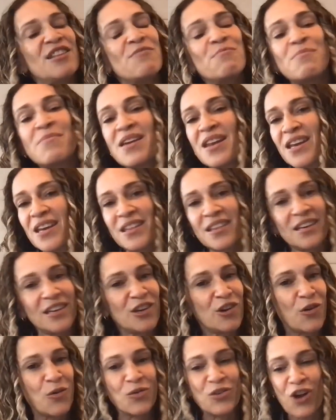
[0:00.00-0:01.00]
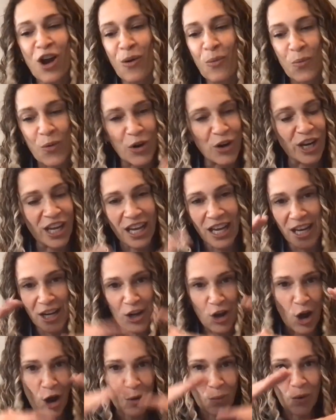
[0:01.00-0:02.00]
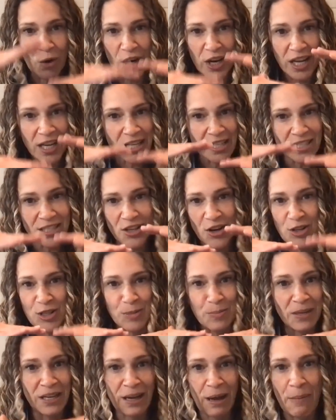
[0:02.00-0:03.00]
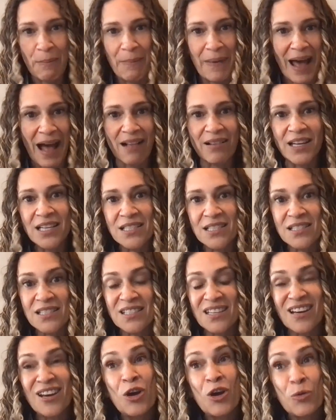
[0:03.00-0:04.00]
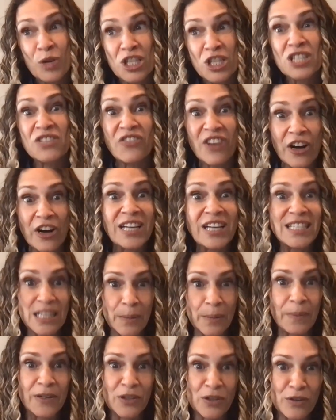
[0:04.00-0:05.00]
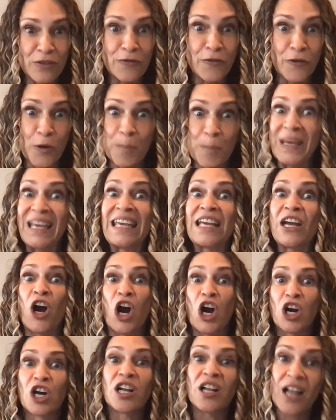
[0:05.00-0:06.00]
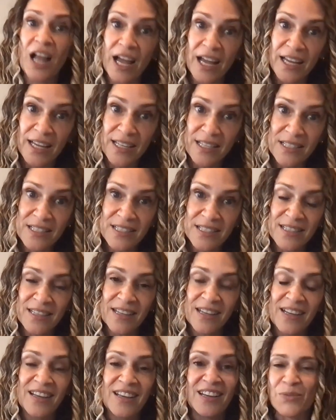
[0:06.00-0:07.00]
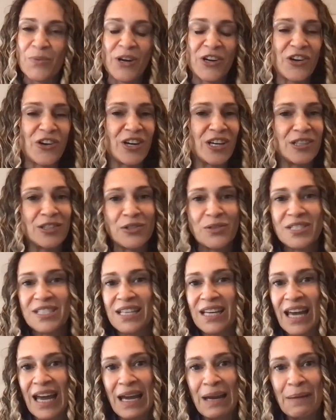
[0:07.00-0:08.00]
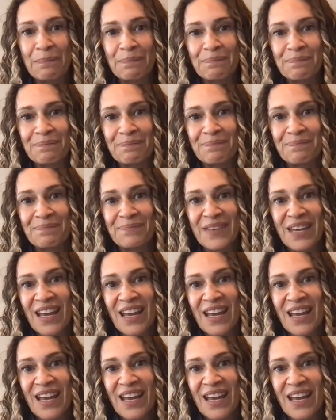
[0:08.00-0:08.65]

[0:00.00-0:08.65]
And the minute that you're not working and non working start to become balanced, which is very typical for PR clients, that's where you're going to mm-hmm. lose the game.